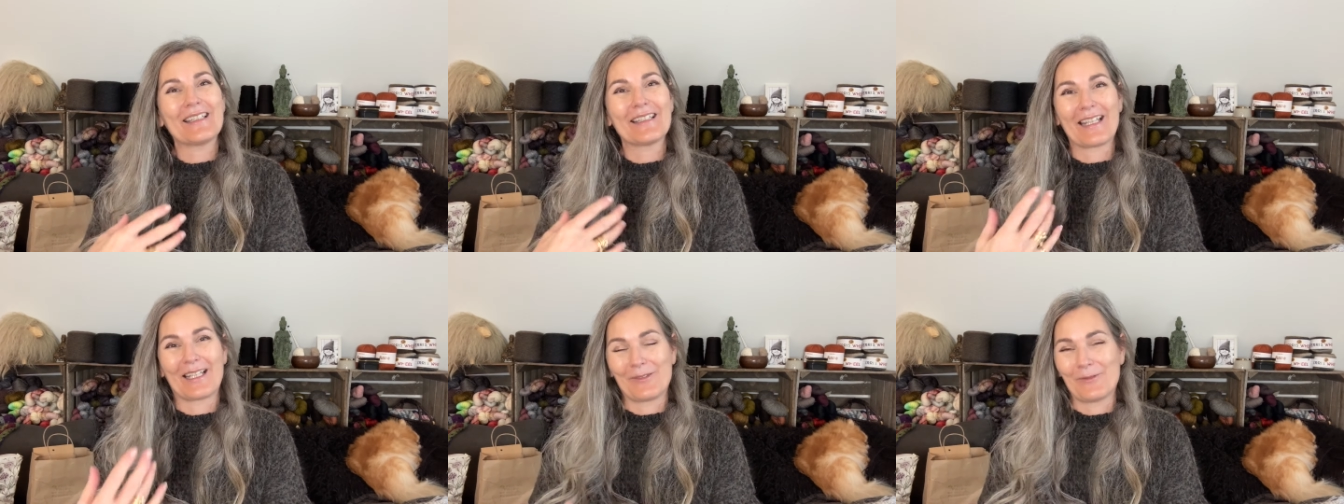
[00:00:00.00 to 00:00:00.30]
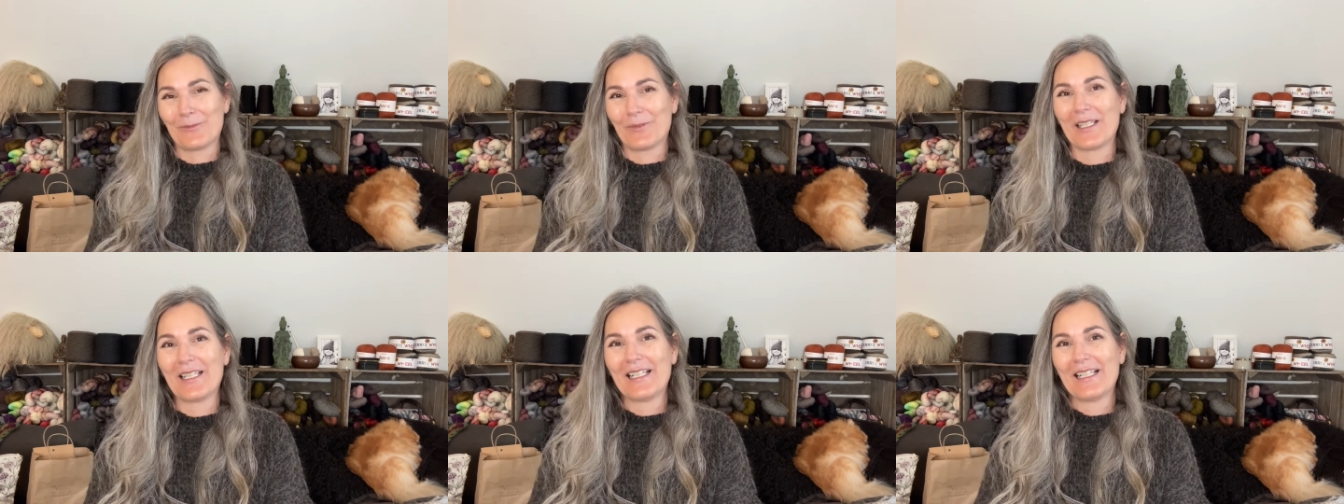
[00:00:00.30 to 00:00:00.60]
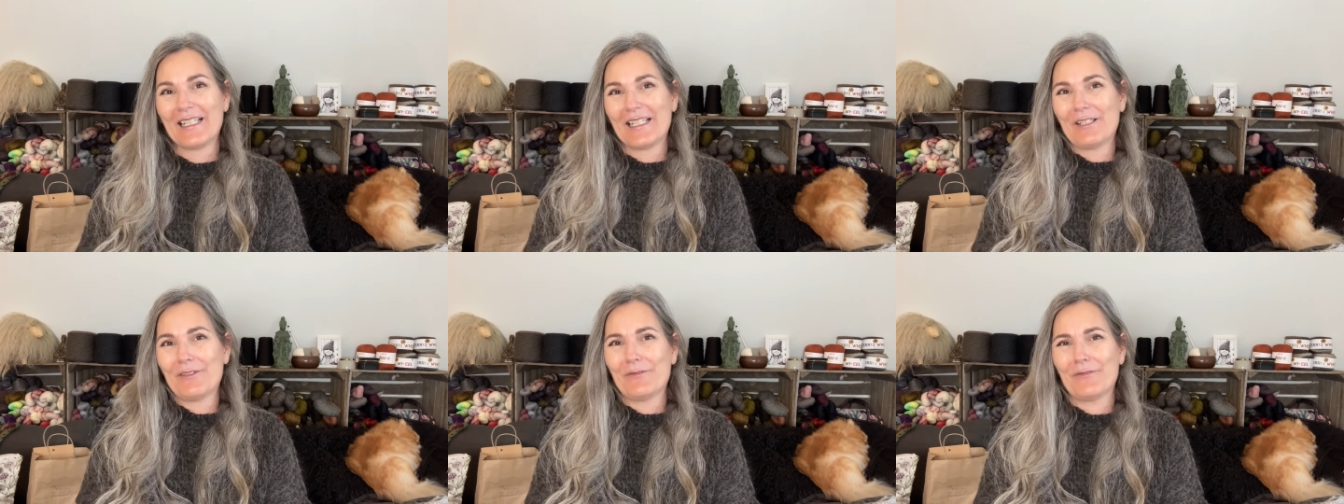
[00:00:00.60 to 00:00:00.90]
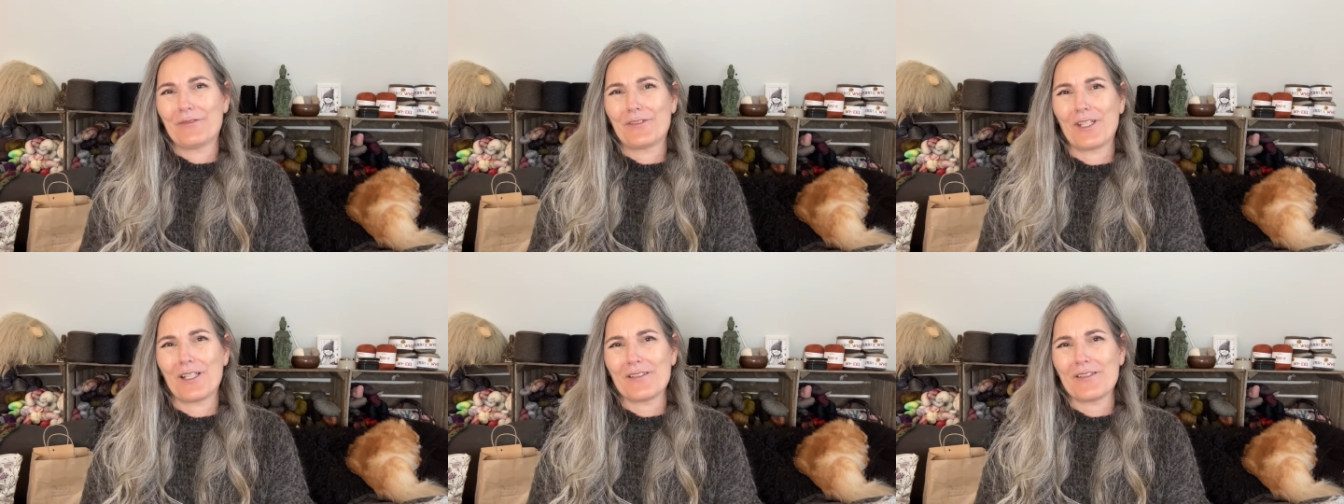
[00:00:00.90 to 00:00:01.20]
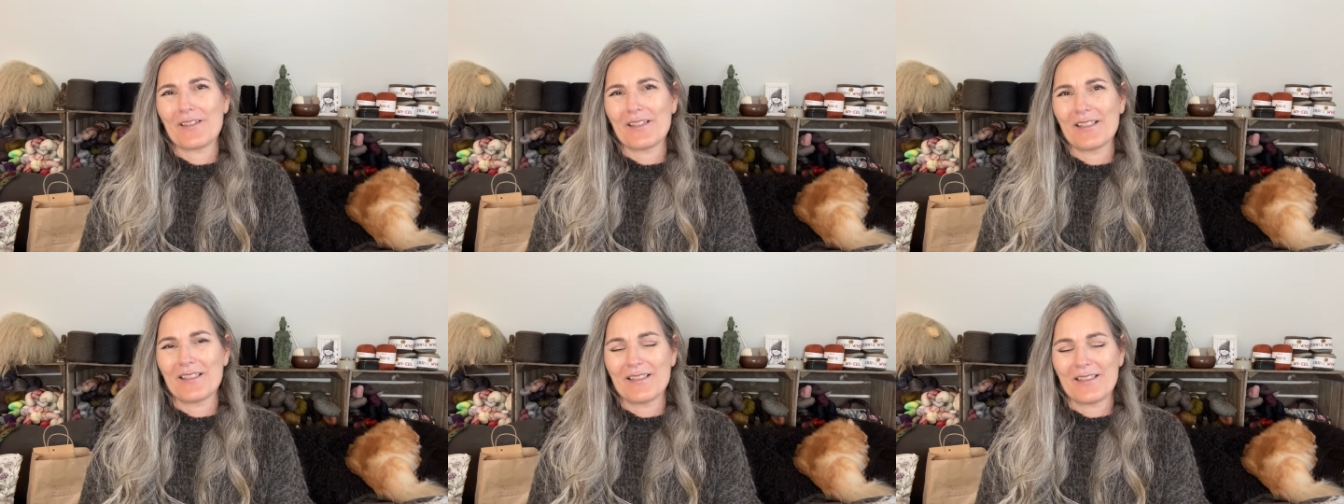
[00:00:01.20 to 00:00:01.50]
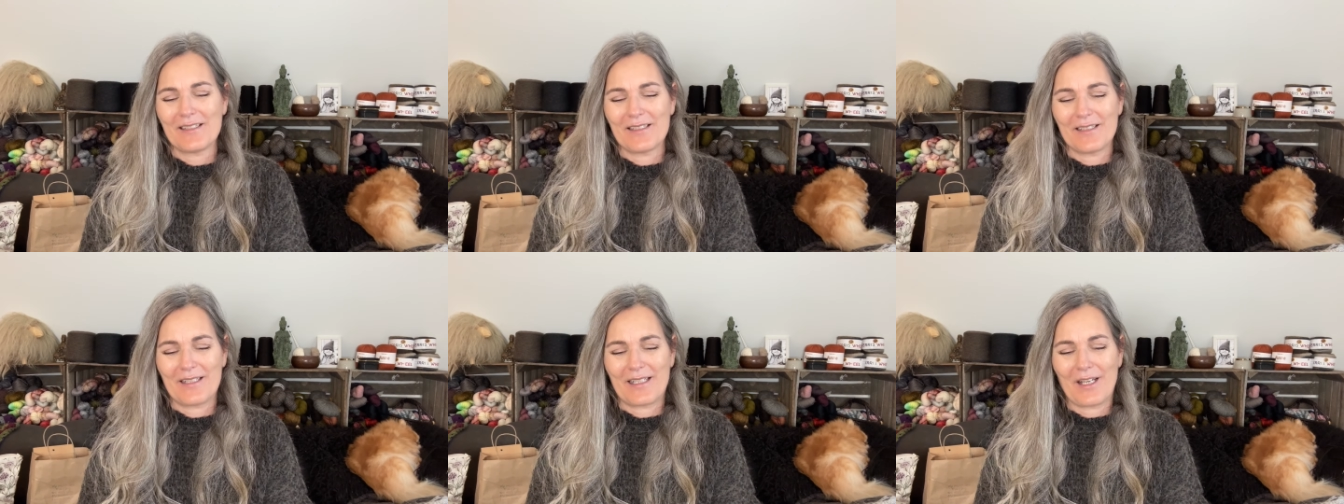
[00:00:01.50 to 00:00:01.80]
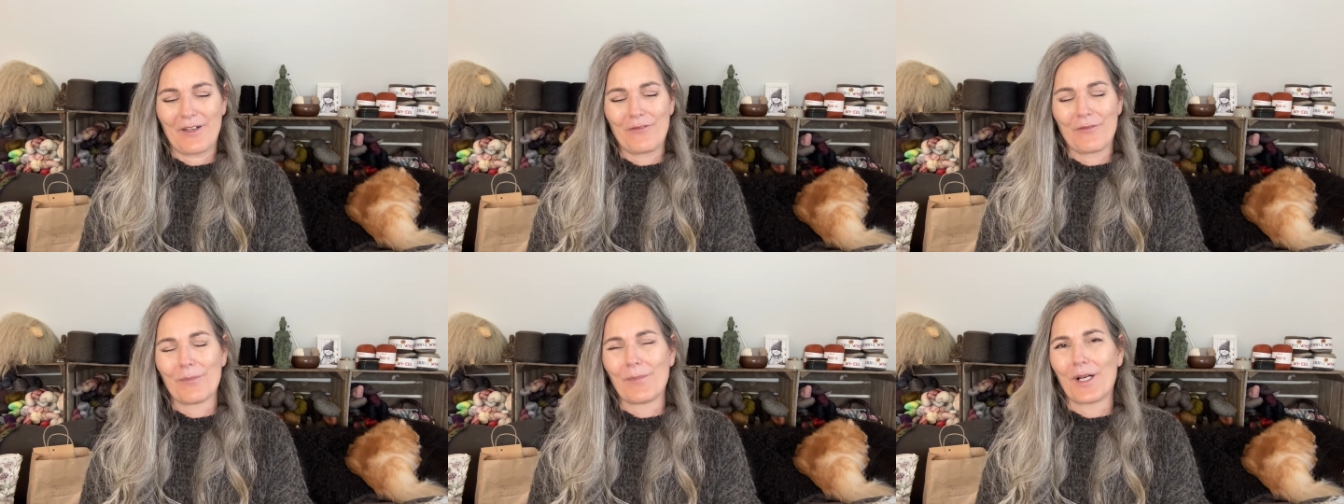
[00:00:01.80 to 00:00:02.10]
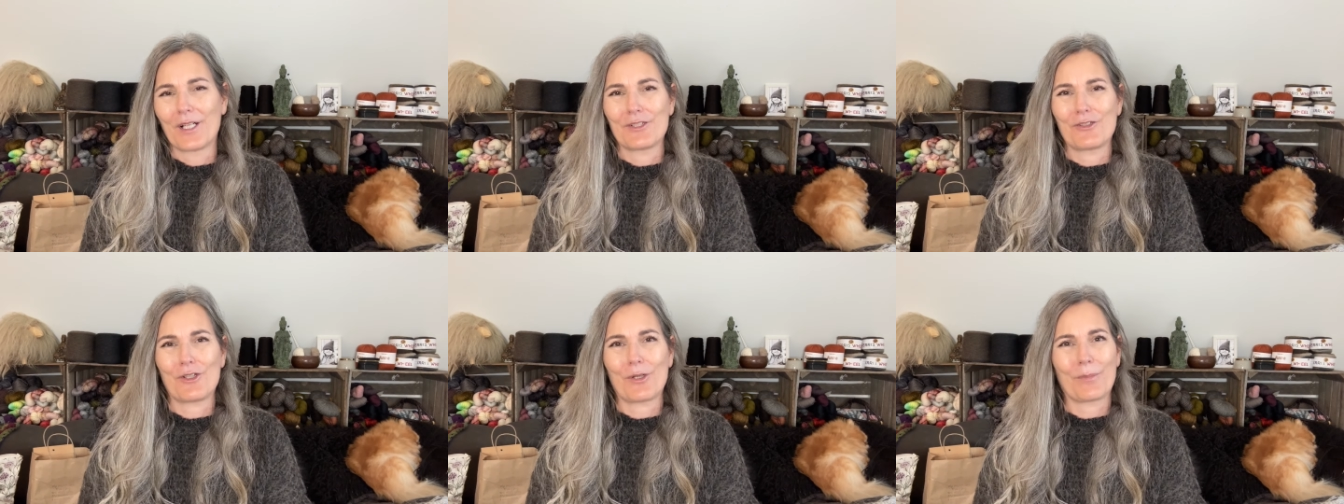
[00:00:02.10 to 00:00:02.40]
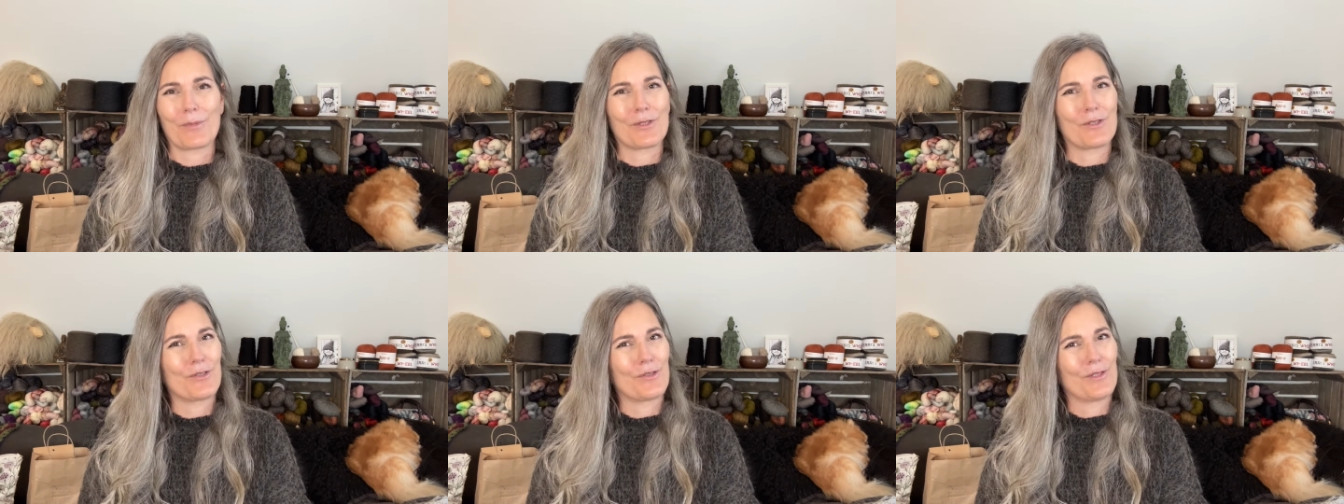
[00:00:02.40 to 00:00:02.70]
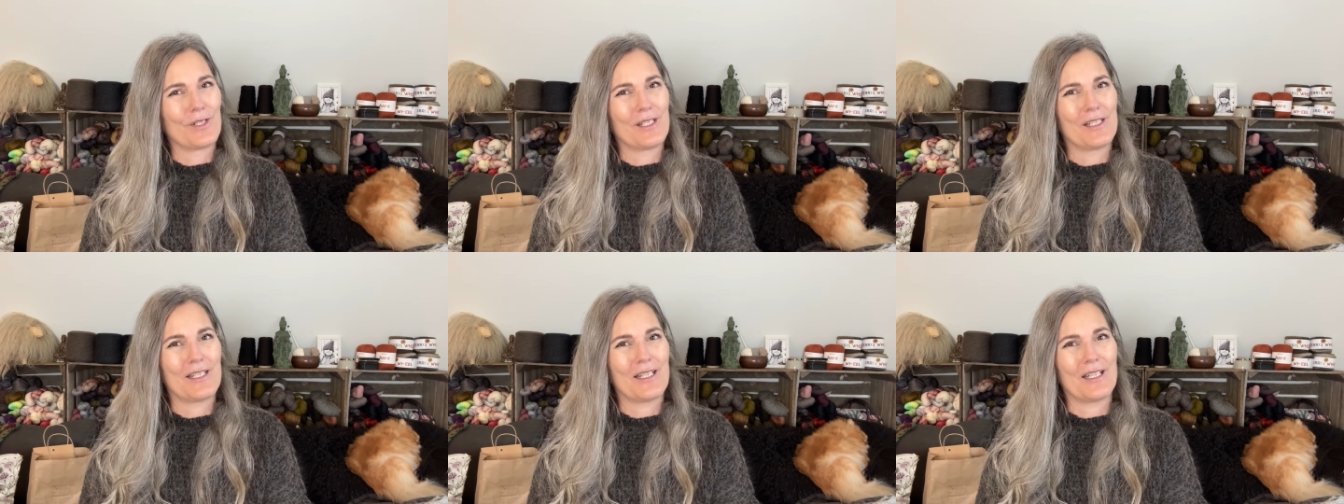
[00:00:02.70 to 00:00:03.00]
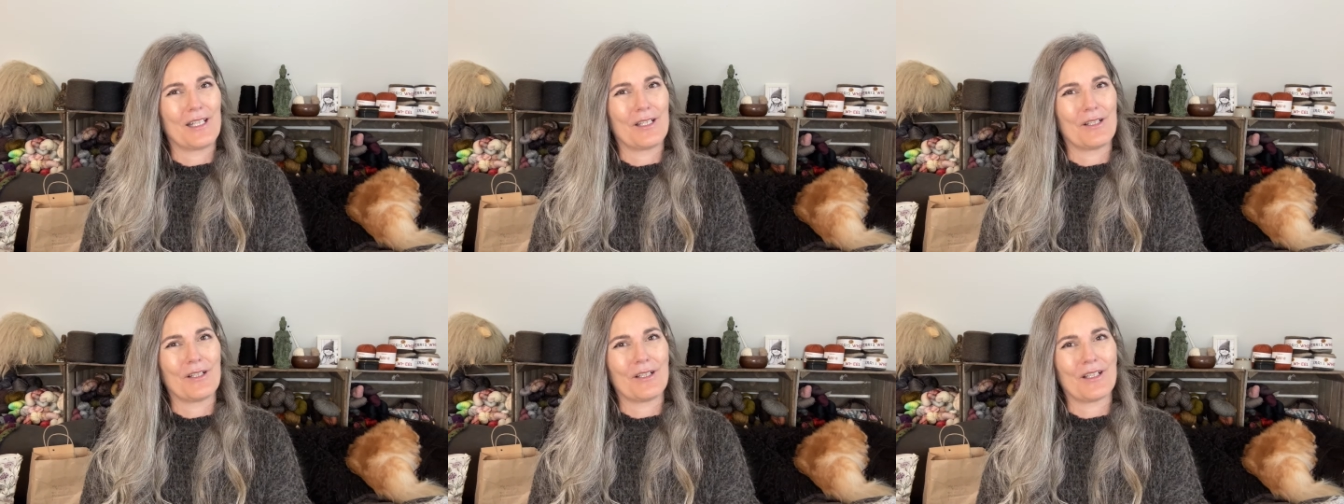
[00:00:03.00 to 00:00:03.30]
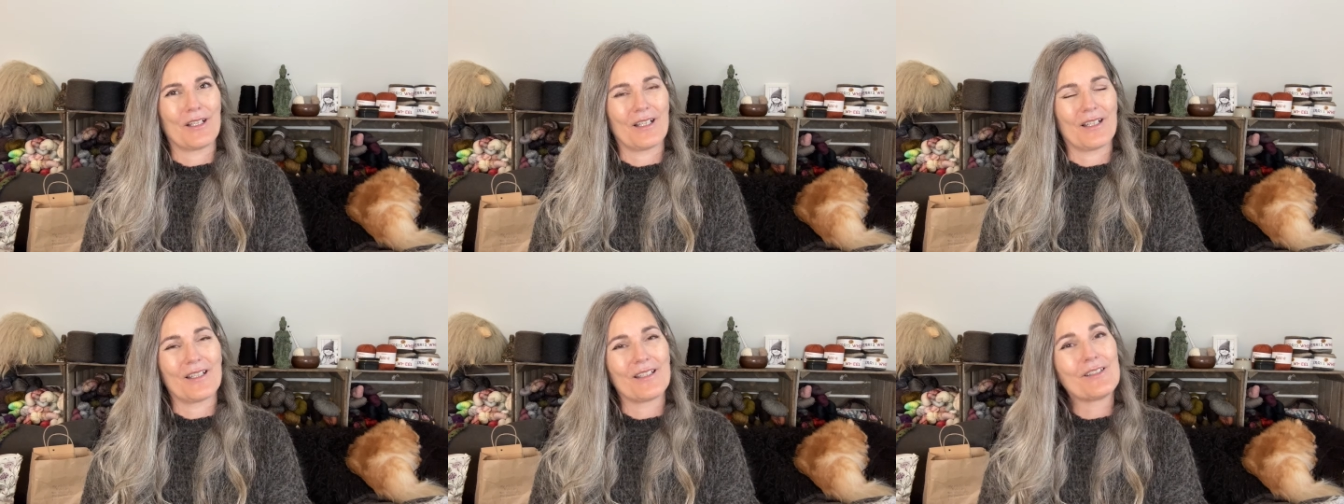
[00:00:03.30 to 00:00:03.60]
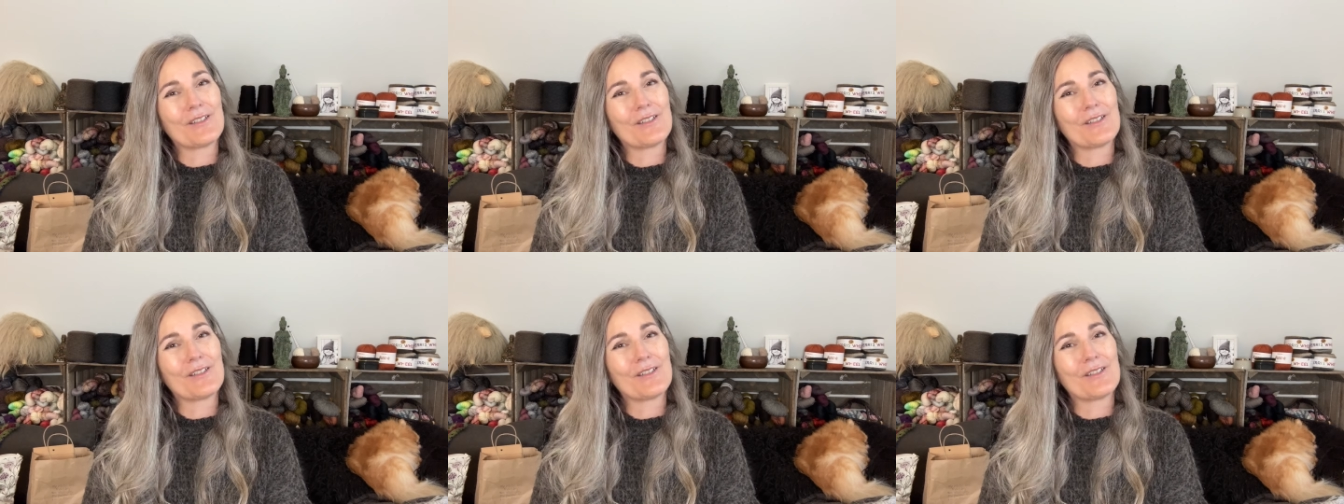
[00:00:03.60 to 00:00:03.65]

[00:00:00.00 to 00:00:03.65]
that we live doesn't give much opportunity uh,